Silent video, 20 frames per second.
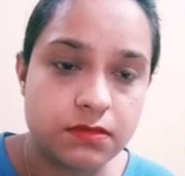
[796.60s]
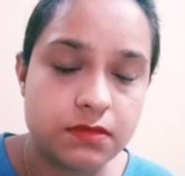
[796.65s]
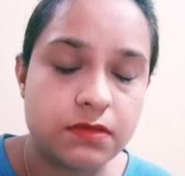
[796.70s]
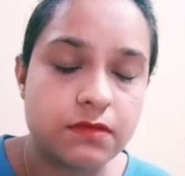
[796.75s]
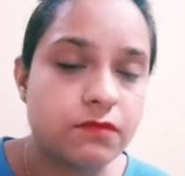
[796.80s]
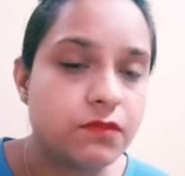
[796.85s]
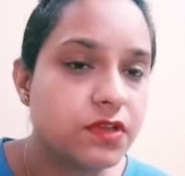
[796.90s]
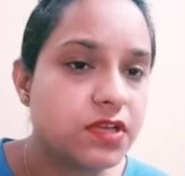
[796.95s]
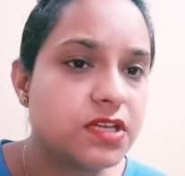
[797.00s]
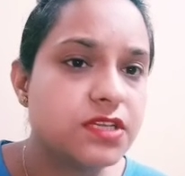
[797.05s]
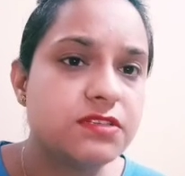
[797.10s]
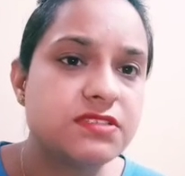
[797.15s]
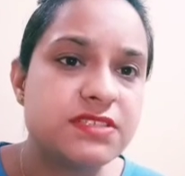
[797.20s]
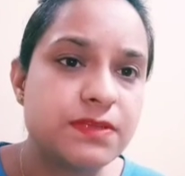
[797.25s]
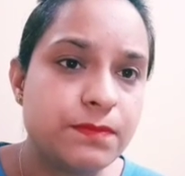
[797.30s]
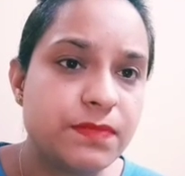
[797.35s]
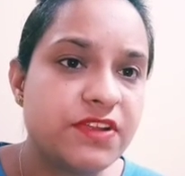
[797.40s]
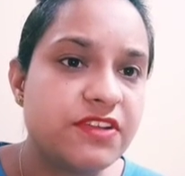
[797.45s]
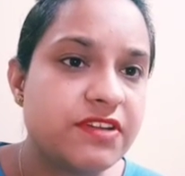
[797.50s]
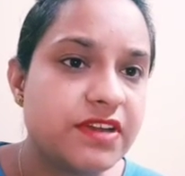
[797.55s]
We can
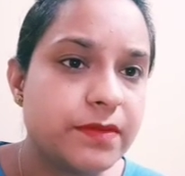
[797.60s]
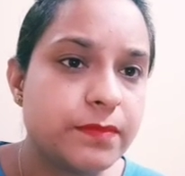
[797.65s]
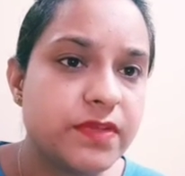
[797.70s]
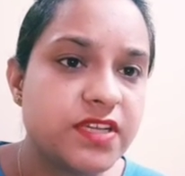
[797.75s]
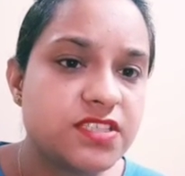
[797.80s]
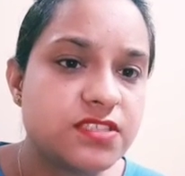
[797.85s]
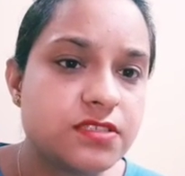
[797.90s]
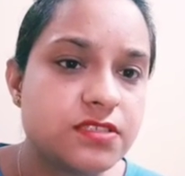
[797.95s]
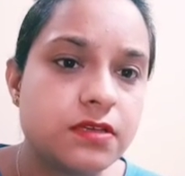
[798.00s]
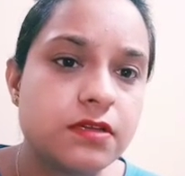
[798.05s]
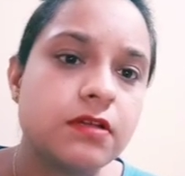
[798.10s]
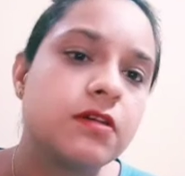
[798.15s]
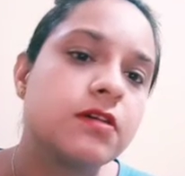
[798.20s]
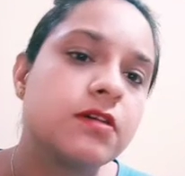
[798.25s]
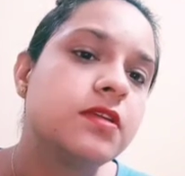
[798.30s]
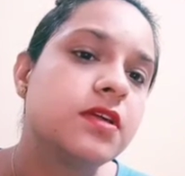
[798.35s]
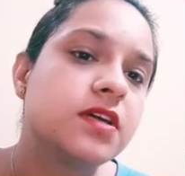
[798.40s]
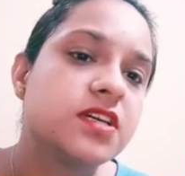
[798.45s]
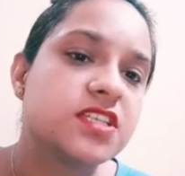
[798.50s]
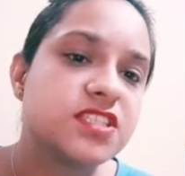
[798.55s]
simply write mixer
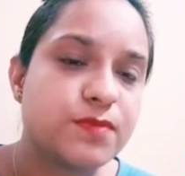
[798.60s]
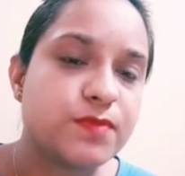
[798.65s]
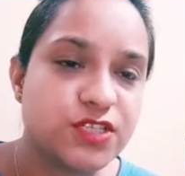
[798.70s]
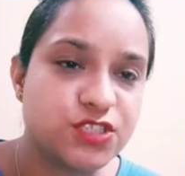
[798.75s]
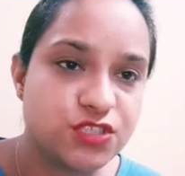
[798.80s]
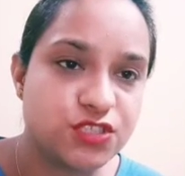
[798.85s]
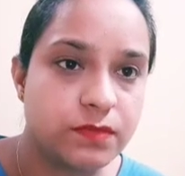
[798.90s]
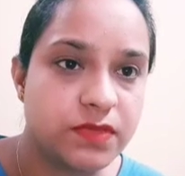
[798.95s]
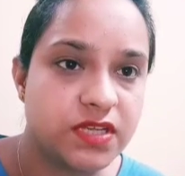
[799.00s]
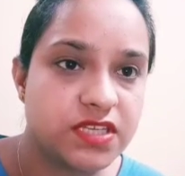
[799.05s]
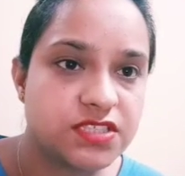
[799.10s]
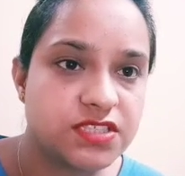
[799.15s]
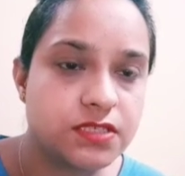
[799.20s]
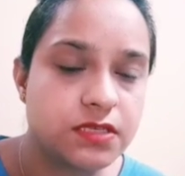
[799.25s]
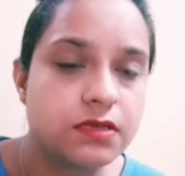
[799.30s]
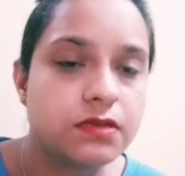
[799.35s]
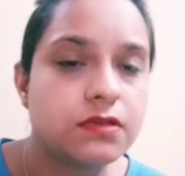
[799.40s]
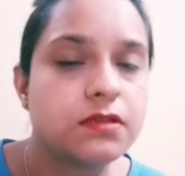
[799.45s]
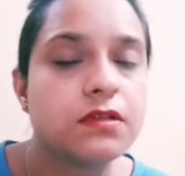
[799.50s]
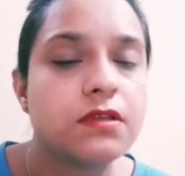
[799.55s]
or a special
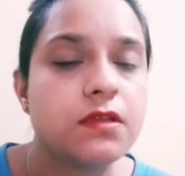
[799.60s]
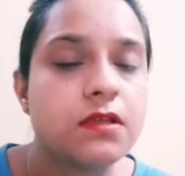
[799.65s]
mixer,